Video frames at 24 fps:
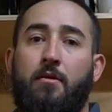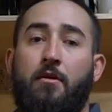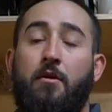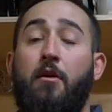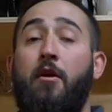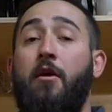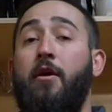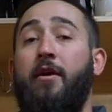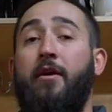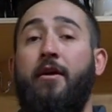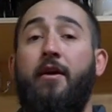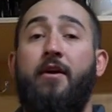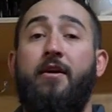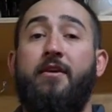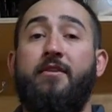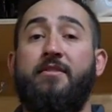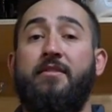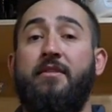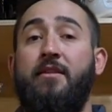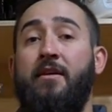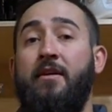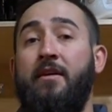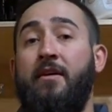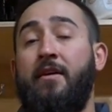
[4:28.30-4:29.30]
Alright
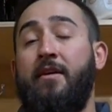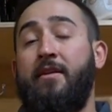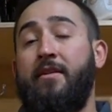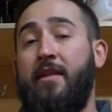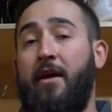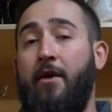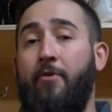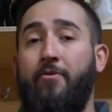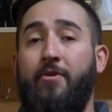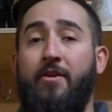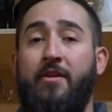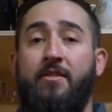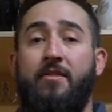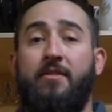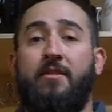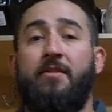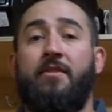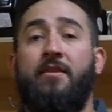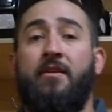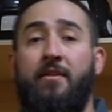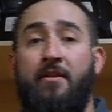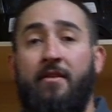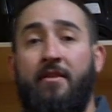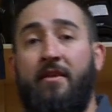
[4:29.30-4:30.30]
guys, now we're getting to
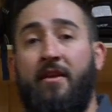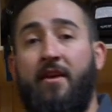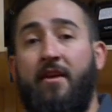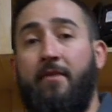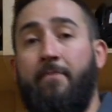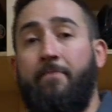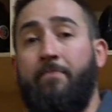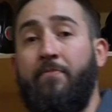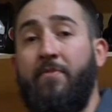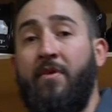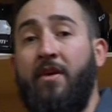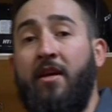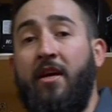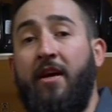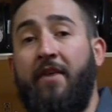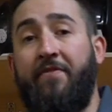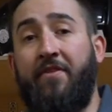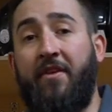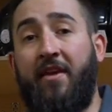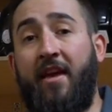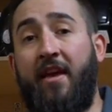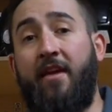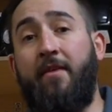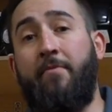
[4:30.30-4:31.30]
the end of the game. If
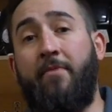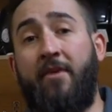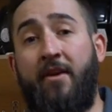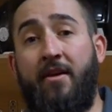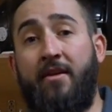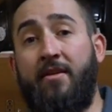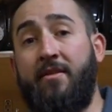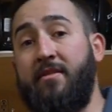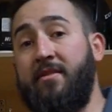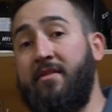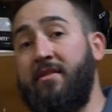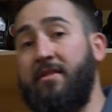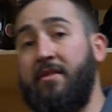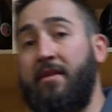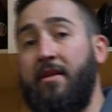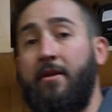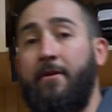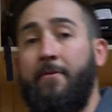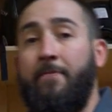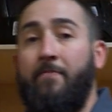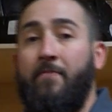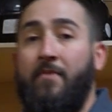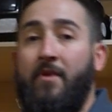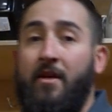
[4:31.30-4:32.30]
the game ends
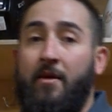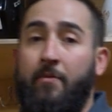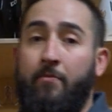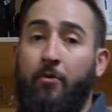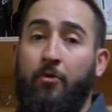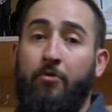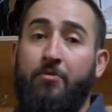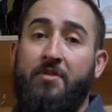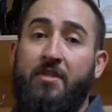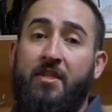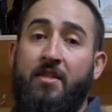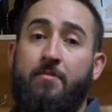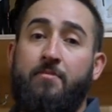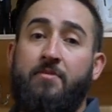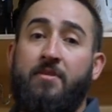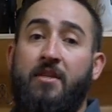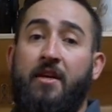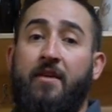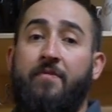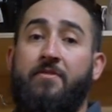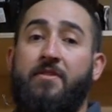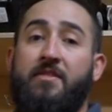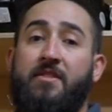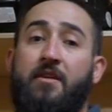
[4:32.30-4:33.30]
and both teams
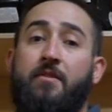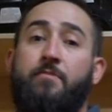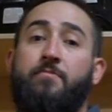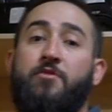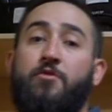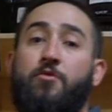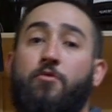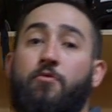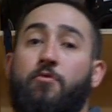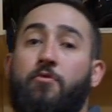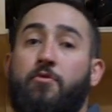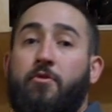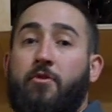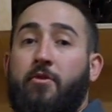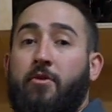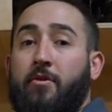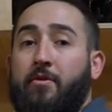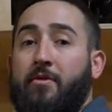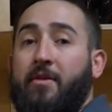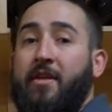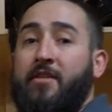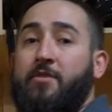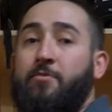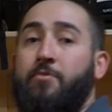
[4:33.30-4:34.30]
have the same score,
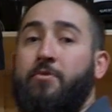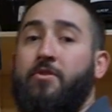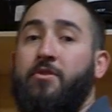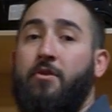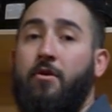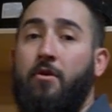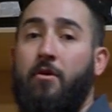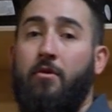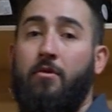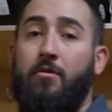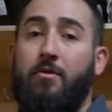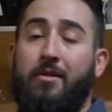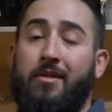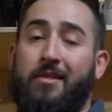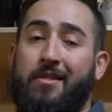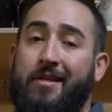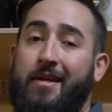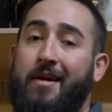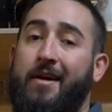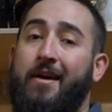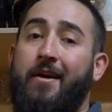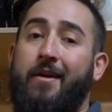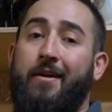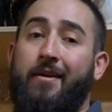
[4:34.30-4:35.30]
that's what's called a
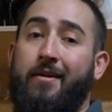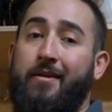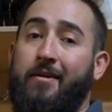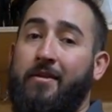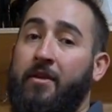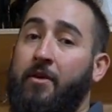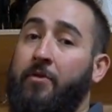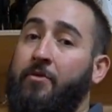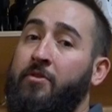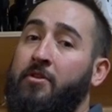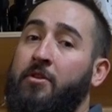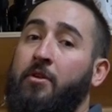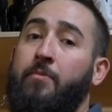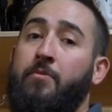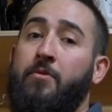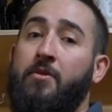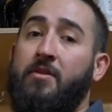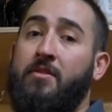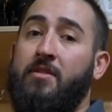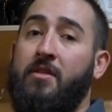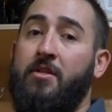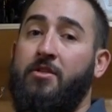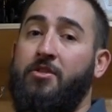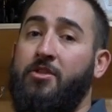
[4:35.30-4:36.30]
tie. Now in the
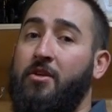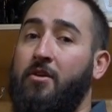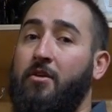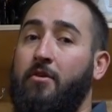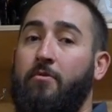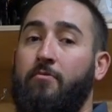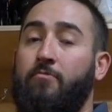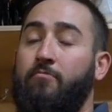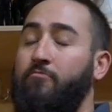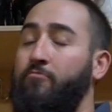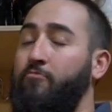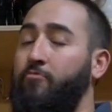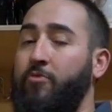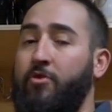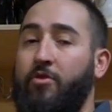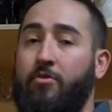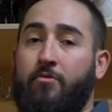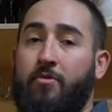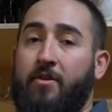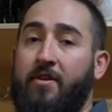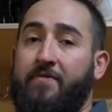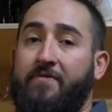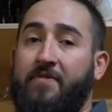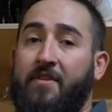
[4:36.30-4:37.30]
WSHL, we
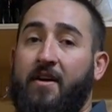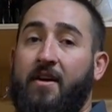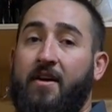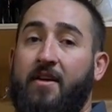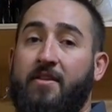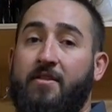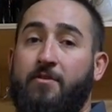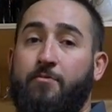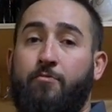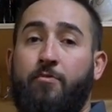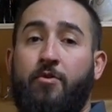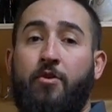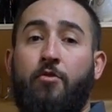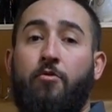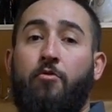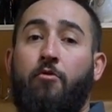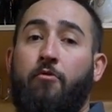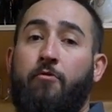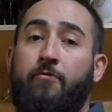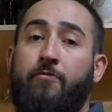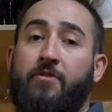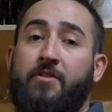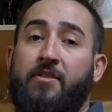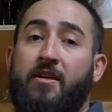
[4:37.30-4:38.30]
don't have ties. We go to
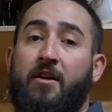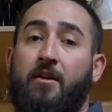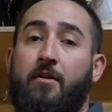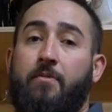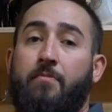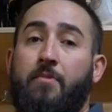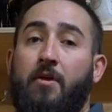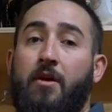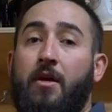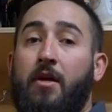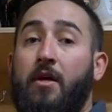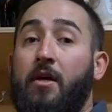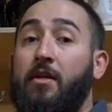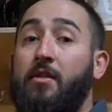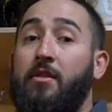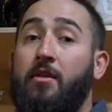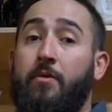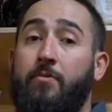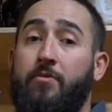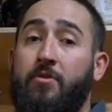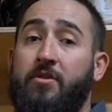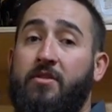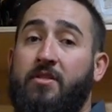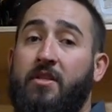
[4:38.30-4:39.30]
overtime.
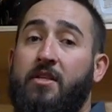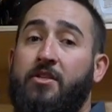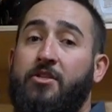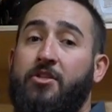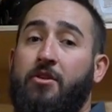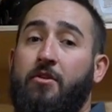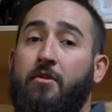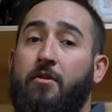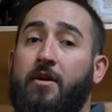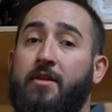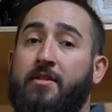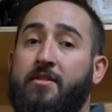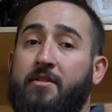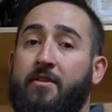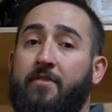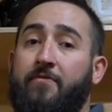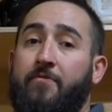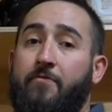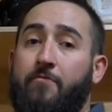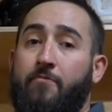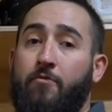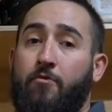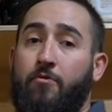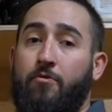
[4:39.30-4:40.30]
WSHL has
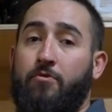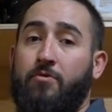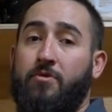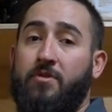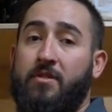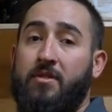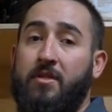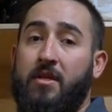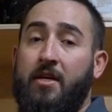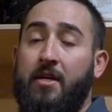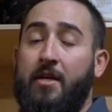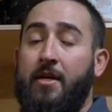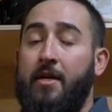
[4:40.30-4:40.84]
different rules.